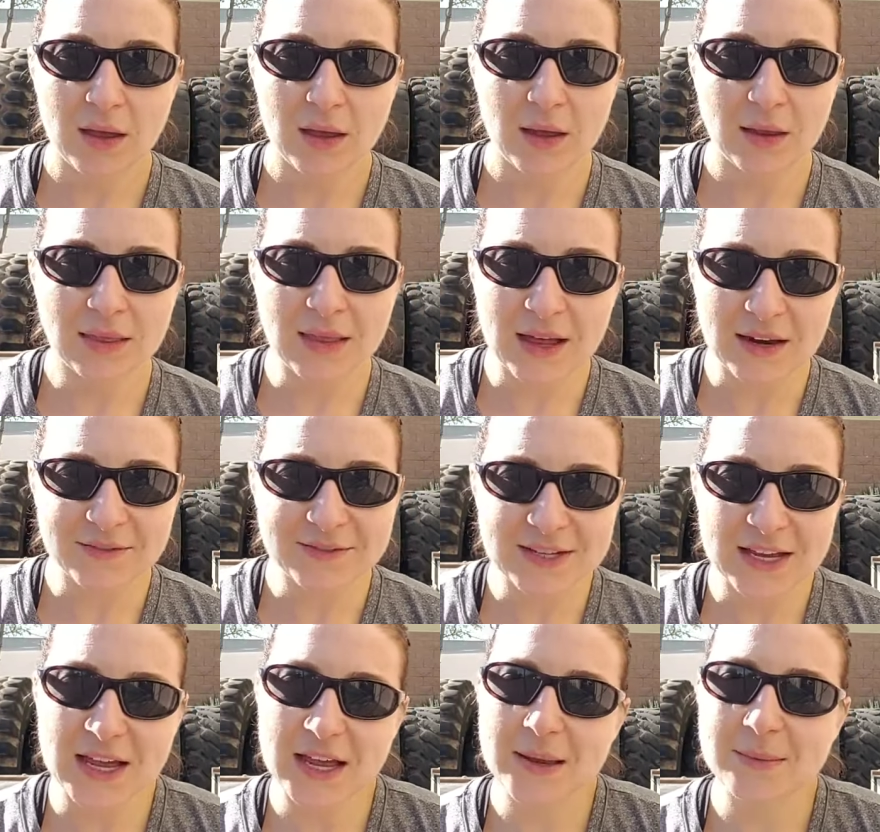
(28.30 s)
a lot of
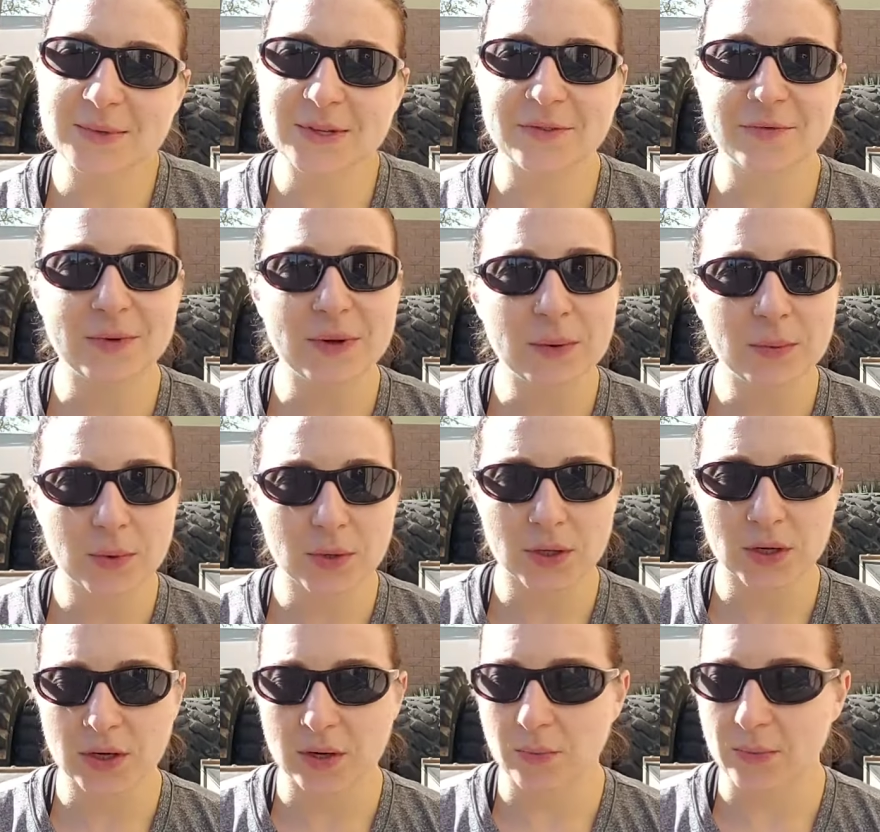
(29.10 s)
times if we
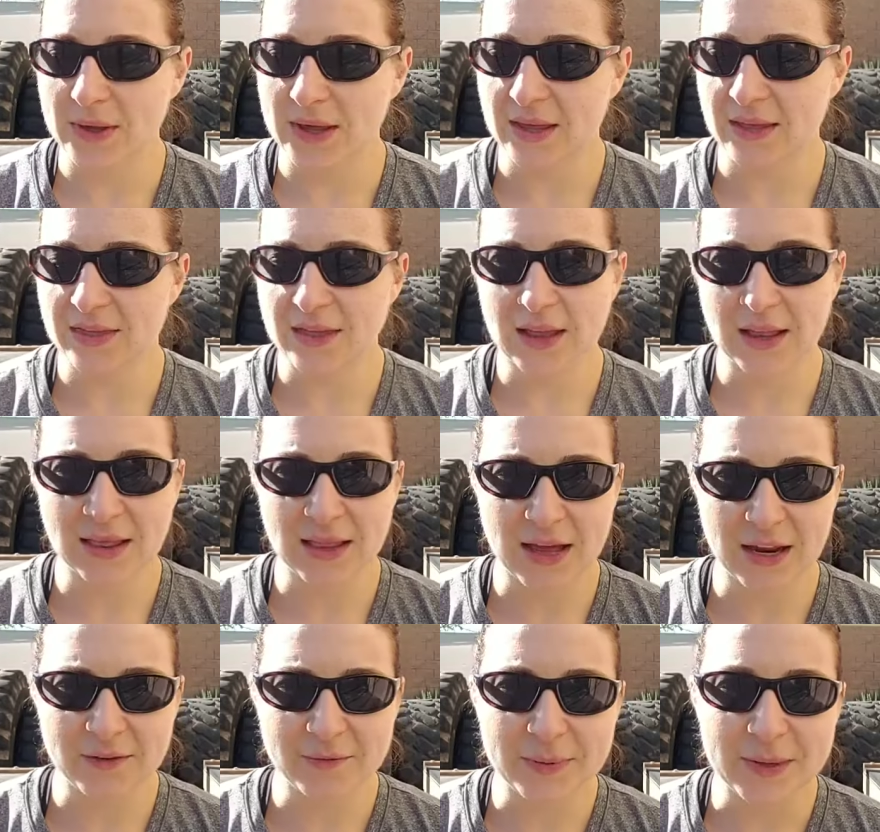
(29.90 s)
work with a
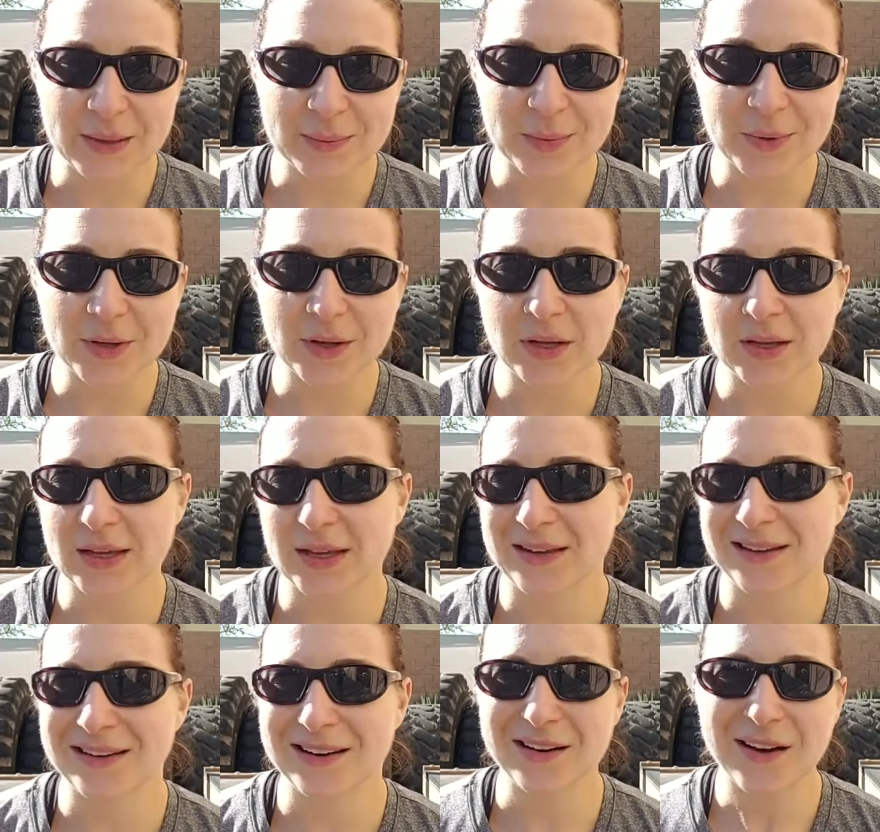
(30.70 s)
lot of people
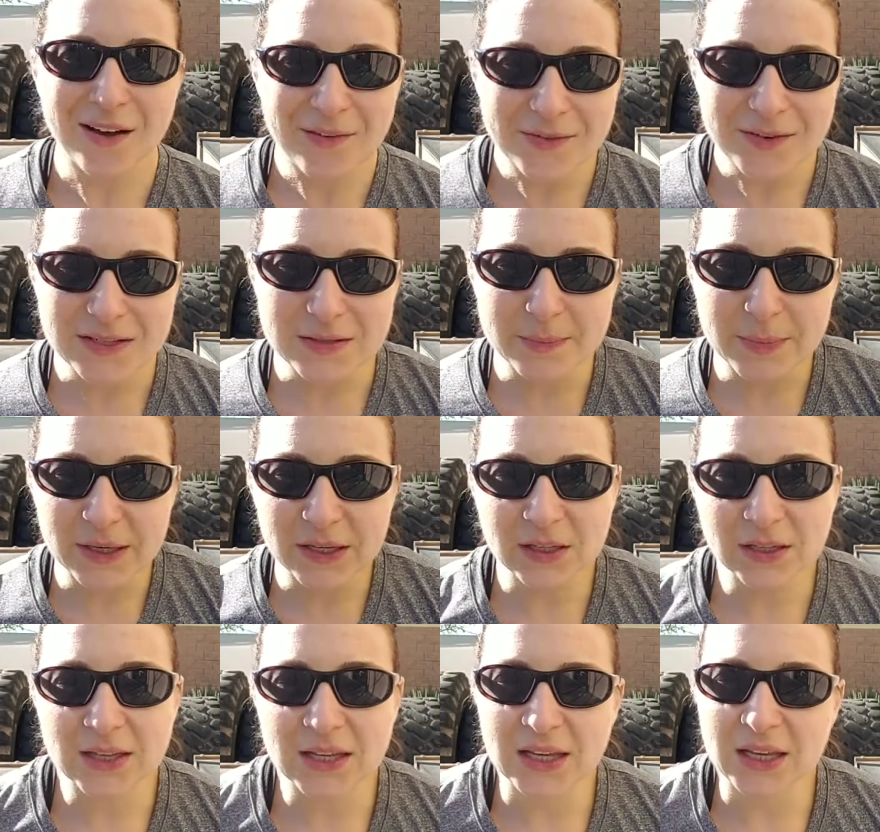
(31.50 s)
in an office
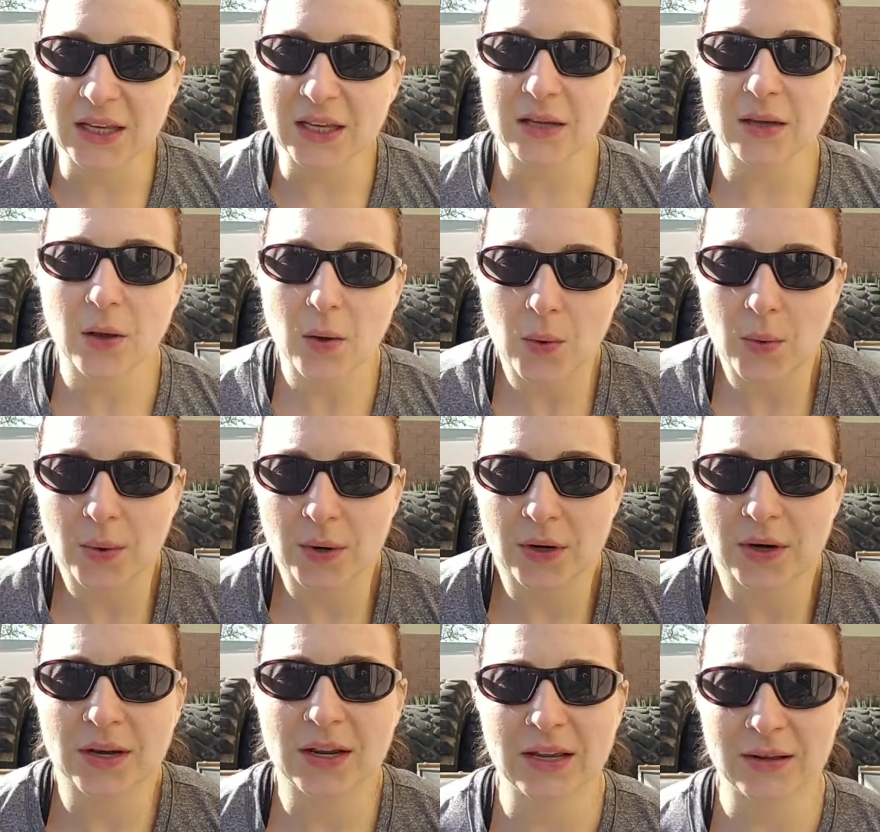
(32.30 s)
building
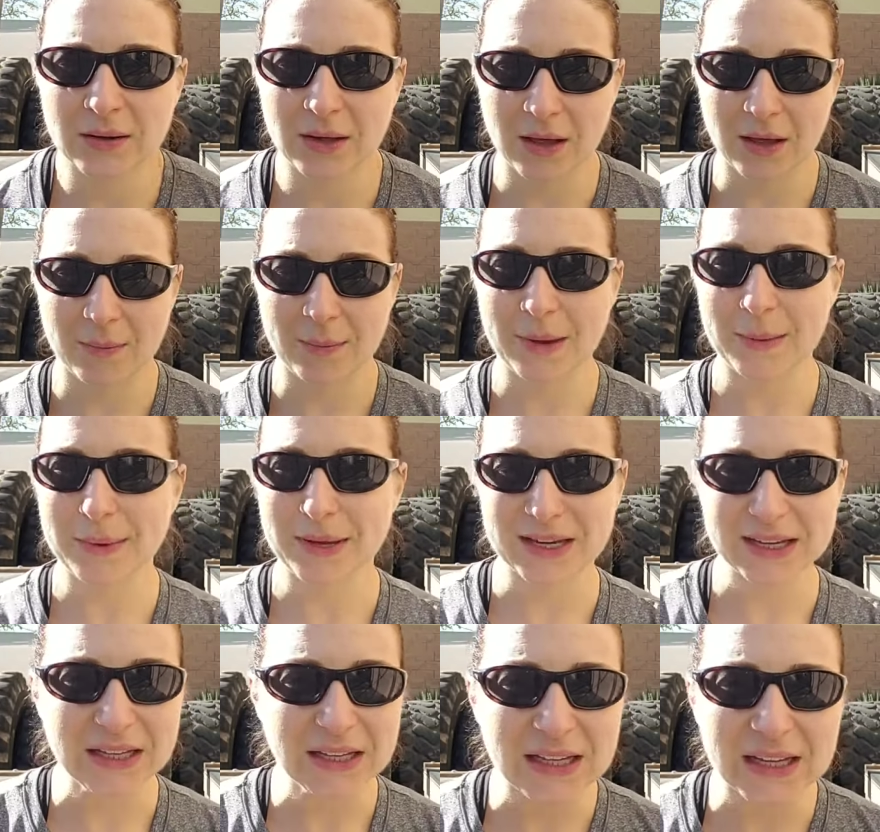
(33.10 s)
or uh, maybe
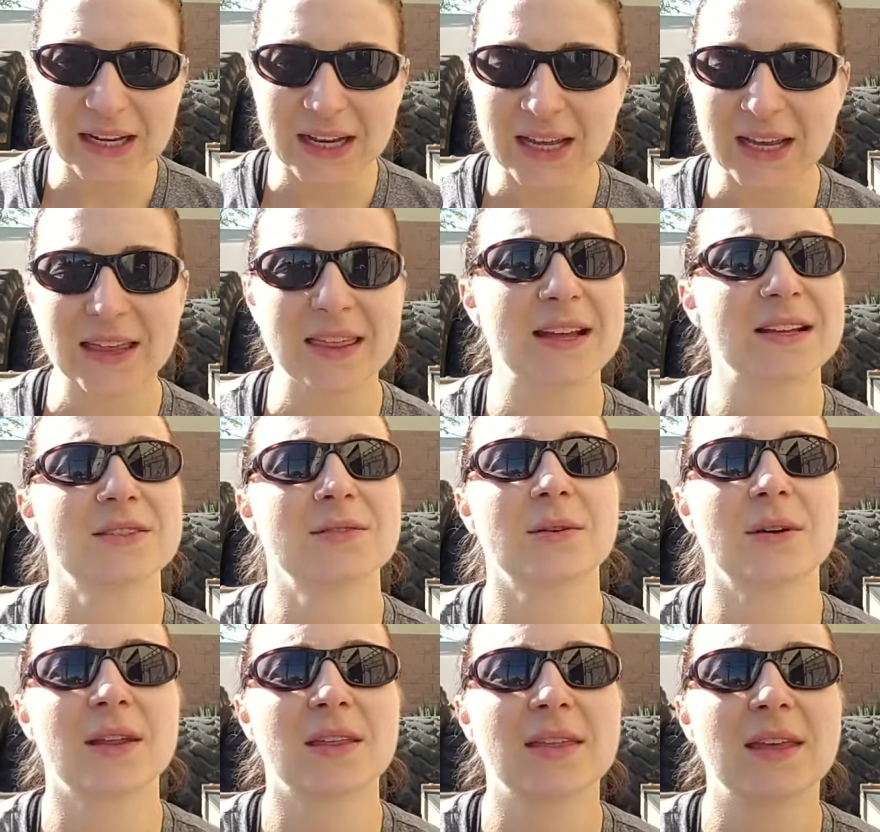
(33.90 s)
a clinic, that
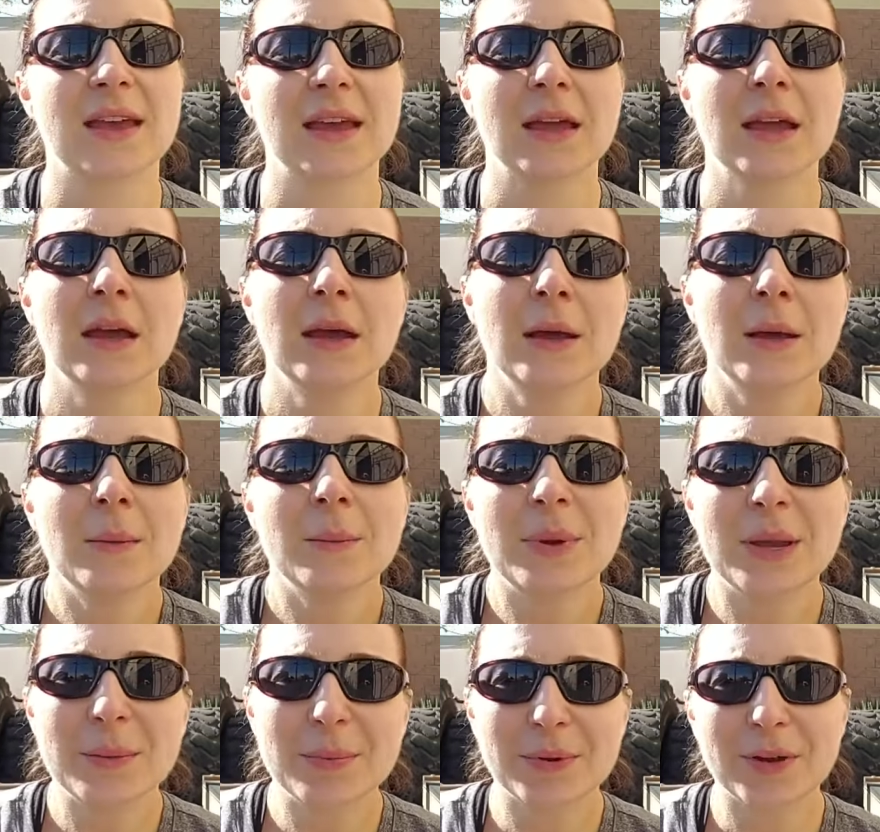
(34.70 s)
sort of thing,
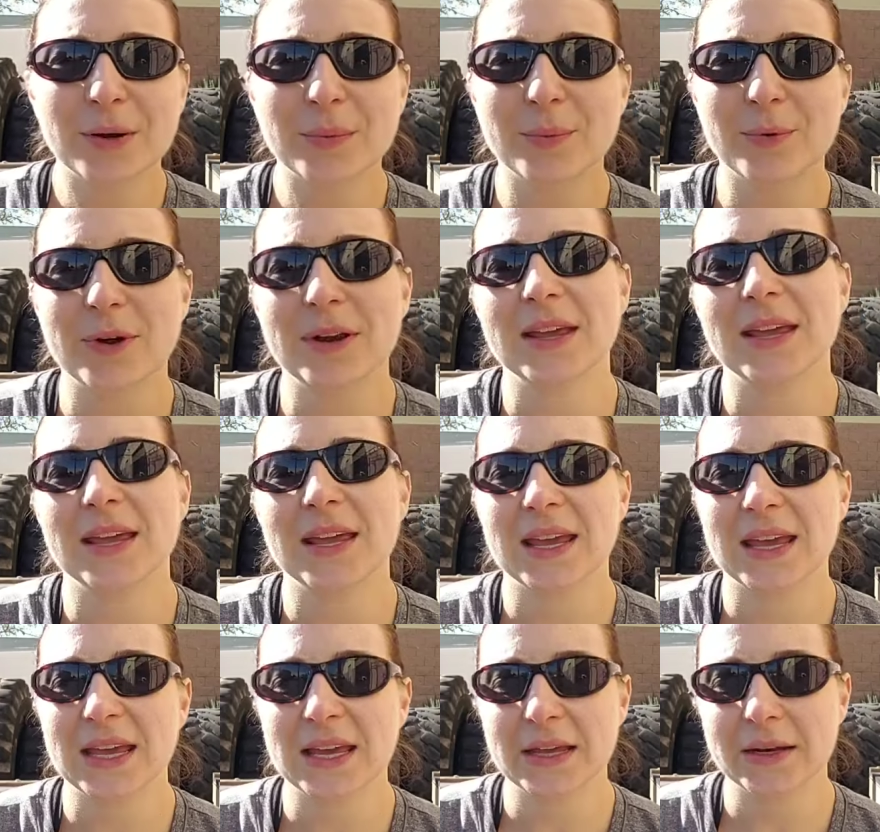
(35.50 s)
people are
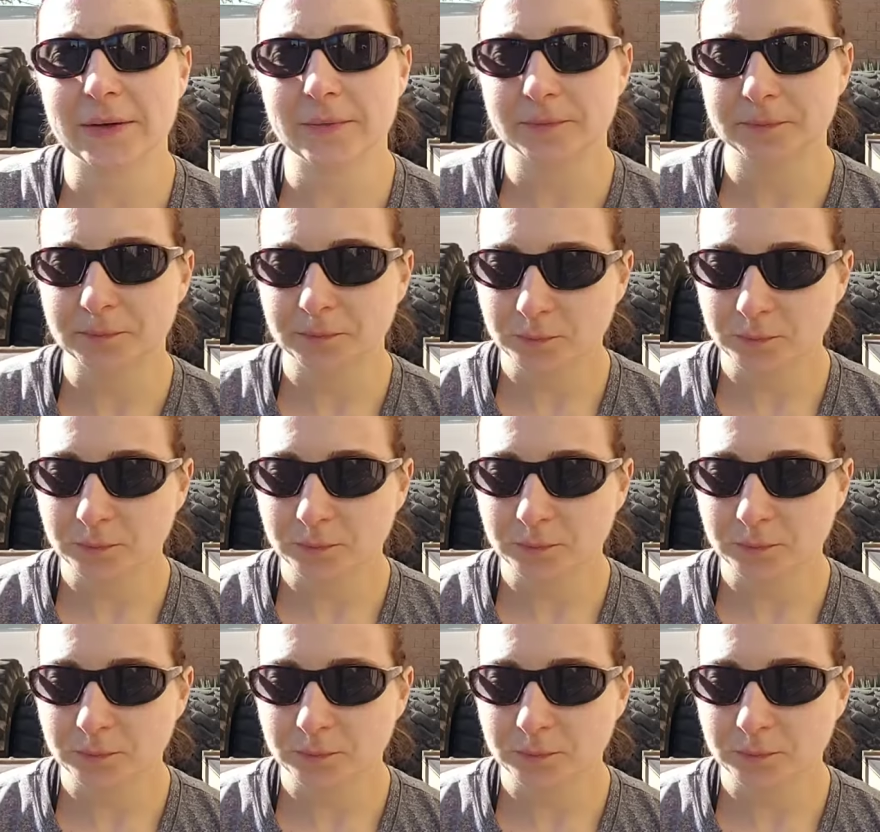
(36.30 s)
bringing in